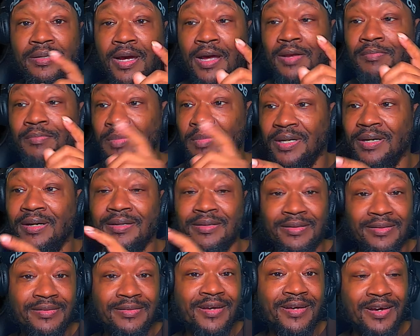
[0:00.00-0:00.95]
and that man
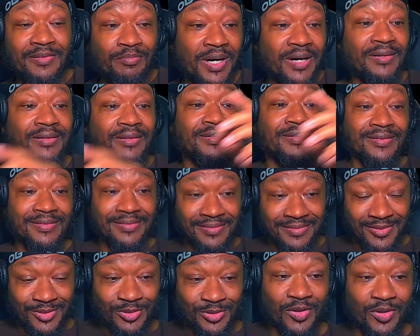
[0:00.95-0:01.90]
getting that money,
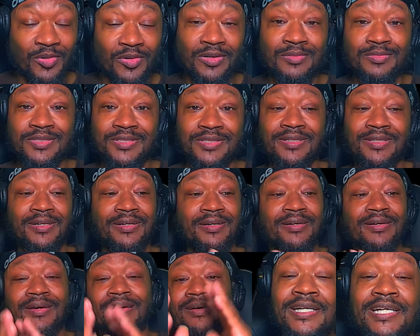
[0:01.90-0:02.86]
and you know what I'm saying?
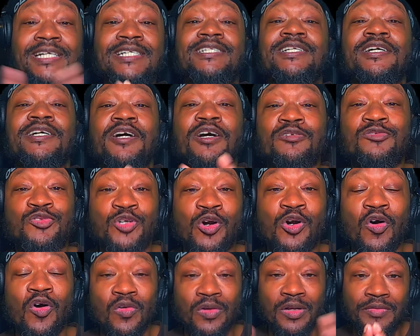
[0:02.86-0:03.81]
He's in
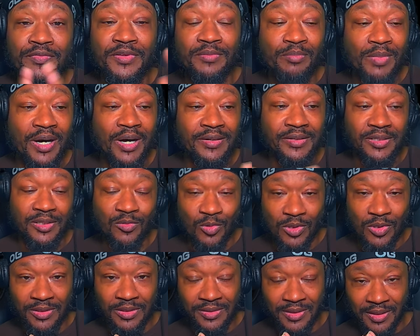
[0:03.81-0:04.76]
control of the money or
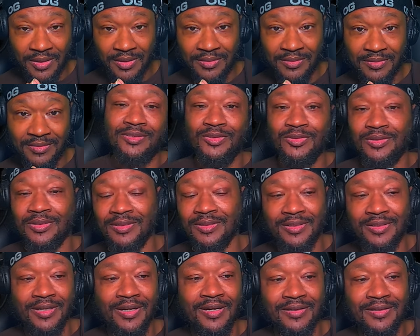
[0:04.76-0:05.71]
whatnot. You can
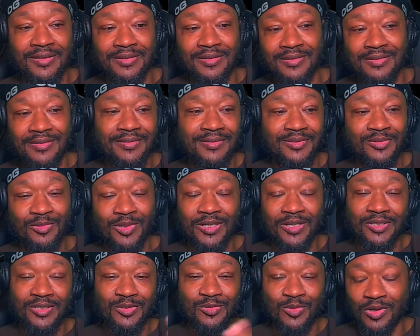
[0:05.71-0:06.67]
look at it any
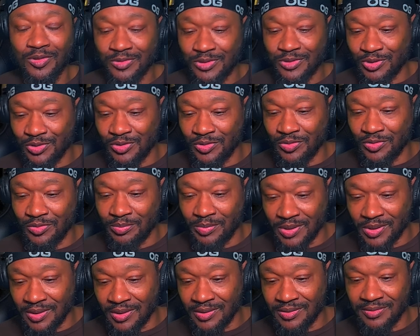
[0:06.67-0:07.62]
way you want to,
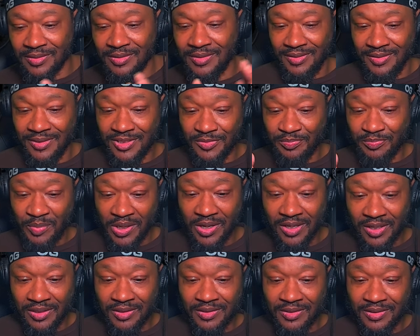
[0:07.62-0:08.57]
but it's
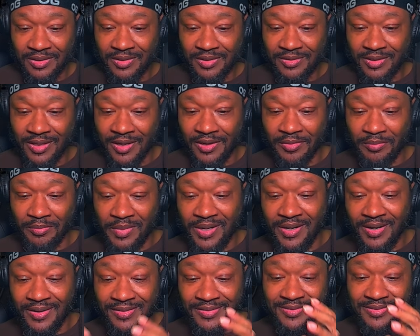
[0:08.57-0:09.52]
better that a
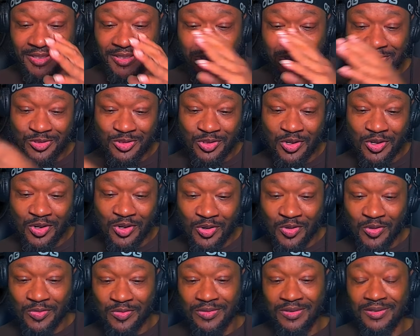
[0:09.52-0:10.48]
man is in
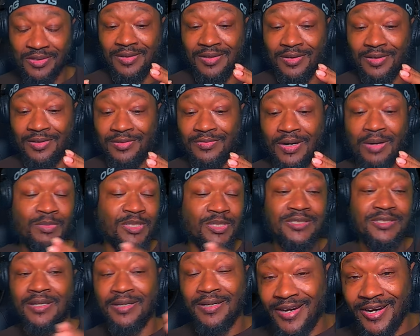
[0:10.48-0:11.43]
control of, I'm going
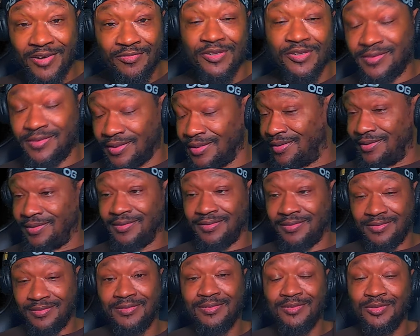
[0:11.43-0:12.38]
to say, everything.
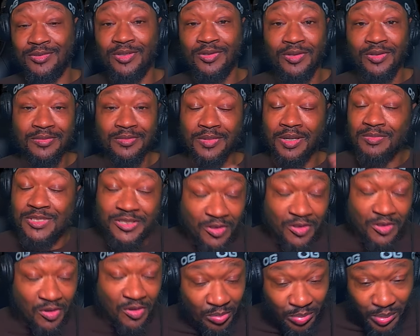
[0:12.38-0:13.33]
You know what I'm saying? I'm
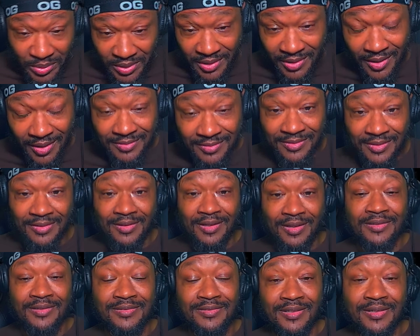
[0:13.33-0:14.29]
just going to put it out there
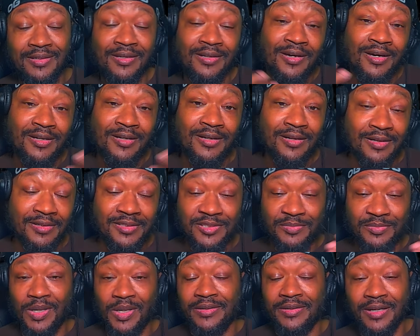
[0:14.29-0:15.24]
like that. A lot of
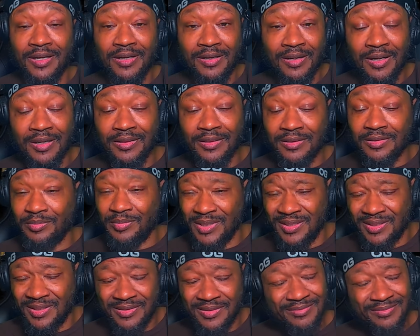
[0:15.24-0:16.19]
ladies might not like it,
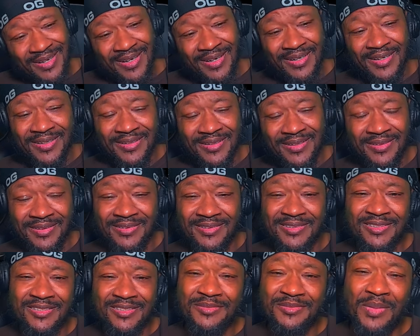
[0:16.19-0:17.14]
but hey,
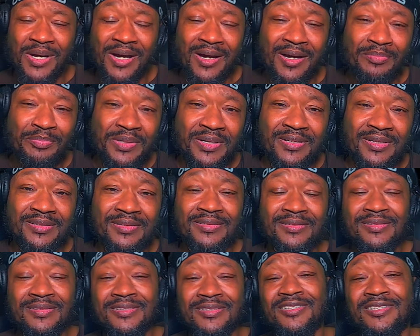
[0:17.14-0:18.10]
this is my
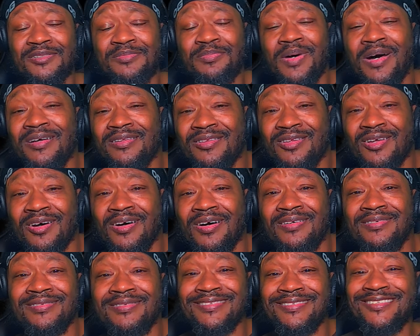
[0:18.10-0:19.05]
opinion. This is my
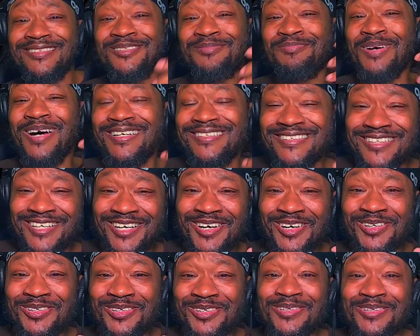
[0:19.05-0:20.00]
thought. This is my
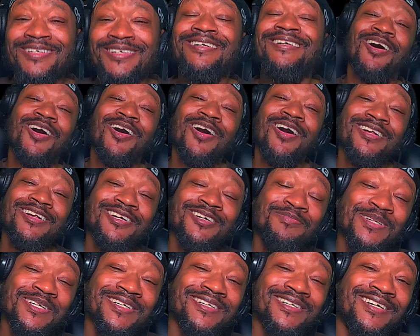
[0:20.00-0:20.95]
channel. Y'all leave
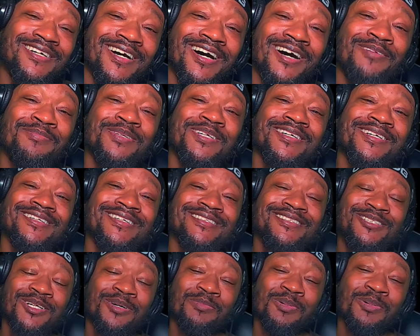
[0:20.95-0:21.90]
me a
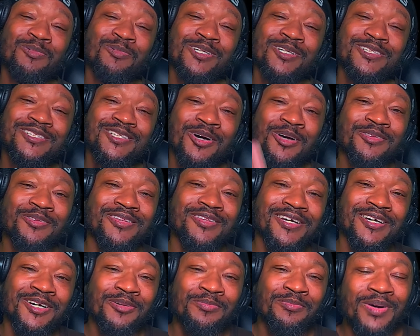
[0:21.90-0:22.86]
comment. Tell me what y'all
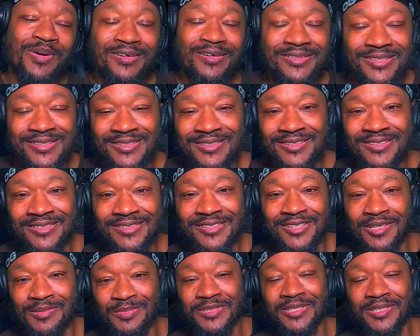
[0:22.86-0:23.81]
think about this
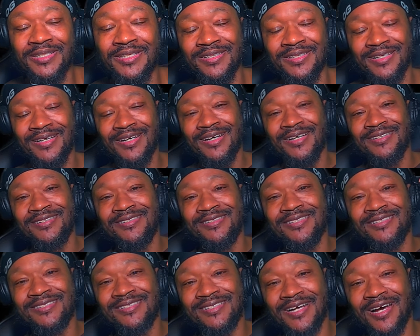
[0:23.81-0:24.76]
subject.
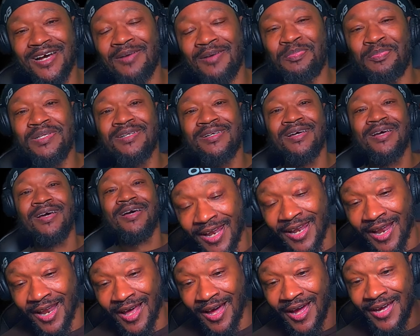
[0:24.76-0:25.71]
This topic,
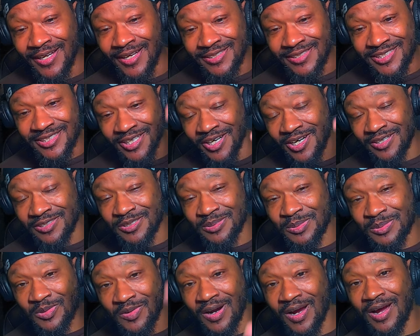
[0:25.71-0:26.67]
like, share,
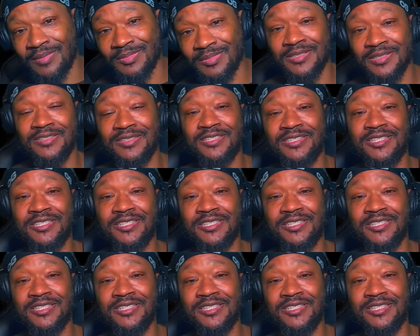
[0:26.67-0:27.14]
subscribe to the